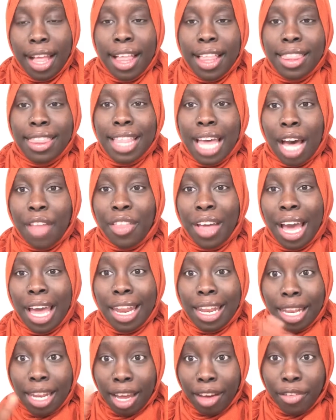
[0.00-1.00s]
Now that's
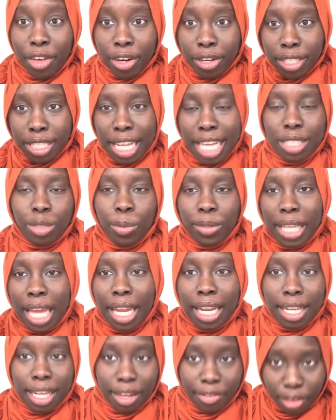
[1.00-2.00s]
when that
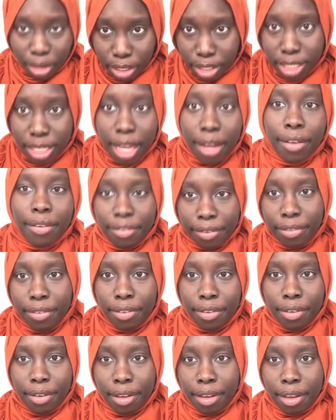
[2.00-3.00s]
love yourself
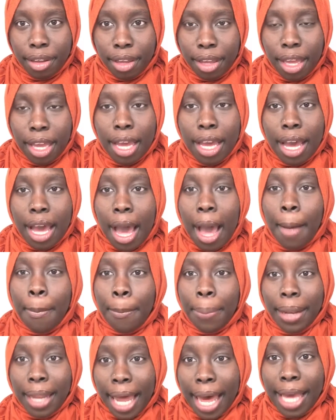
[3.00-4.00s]

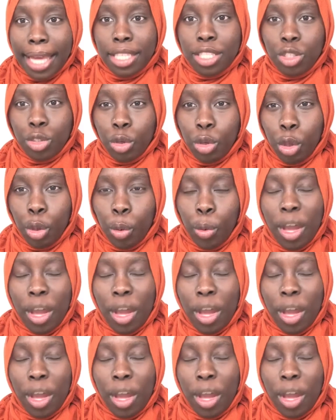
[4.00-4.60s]
applies to you.